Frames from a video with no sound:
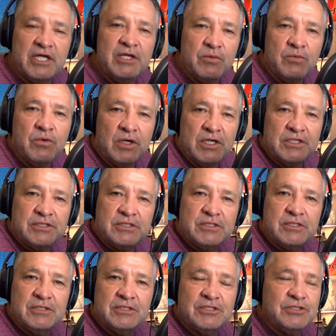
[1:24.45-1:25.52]
it
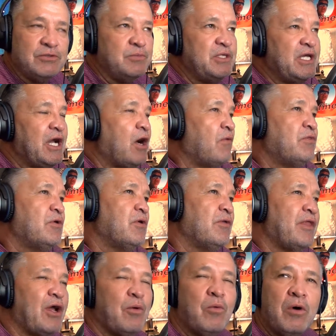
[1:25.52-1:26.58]
was to be out there on
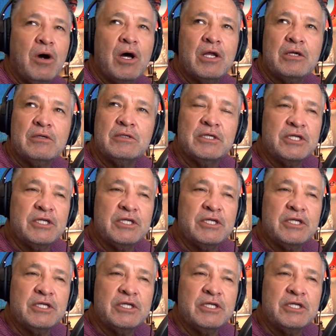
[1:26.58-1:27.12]
that water,